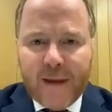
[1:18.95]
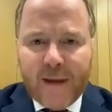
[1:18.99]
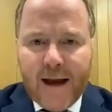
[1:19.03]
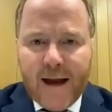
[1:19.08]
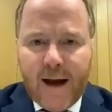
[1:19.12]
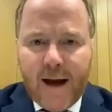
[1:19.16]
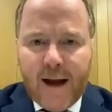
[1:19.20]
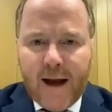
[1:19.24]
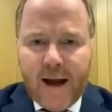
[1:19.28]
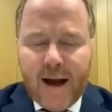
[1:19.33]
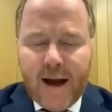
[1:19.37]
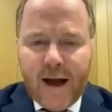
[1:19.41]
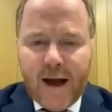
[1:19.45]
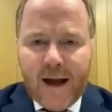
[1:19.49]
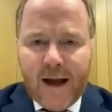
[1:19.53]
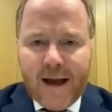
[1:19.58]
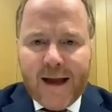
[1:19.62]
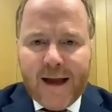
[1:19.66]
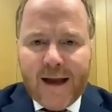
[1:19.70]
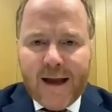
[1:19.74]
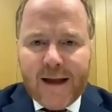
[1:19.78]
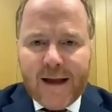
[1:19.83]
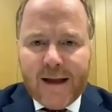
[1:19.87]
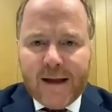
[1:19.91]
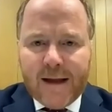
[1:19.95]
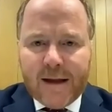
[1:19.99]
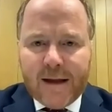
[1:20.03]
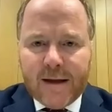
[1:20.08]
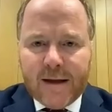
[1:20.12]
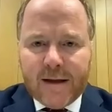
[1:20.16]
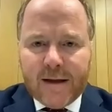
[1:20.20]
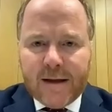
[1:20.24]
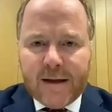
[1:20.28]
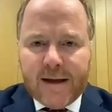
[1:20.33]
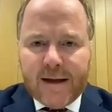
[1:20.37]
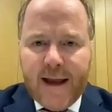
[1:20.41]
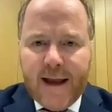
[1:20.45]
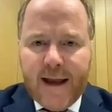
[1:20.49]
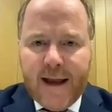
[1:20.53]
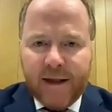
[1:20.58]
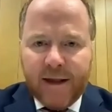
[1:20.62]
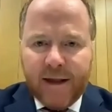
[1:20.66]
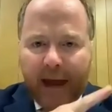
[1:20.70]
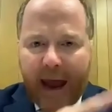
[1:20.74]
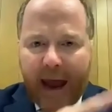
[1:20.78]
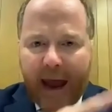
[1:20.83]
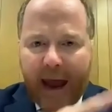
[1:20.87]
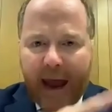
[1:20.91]

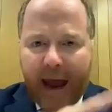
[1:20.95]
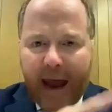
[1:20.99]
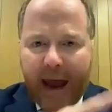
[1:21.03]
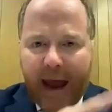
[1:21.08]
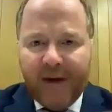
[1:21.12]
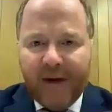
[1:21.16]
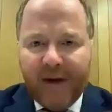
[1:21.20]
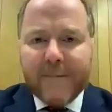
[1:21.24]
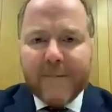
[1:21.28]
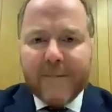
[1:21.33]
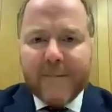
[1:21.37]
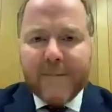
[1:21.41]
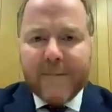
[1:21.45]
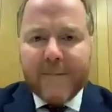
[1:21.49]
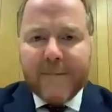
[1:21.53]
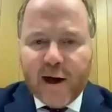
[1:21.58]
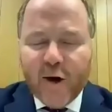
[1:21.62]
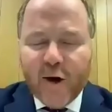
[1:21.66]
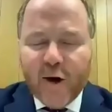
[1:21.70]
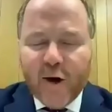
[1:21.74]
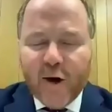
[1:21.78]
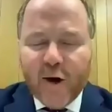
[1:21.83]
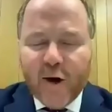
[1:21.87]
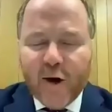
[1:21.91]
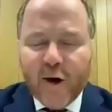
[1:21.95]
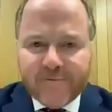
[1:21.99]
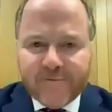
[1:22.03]
it's a feedback loop.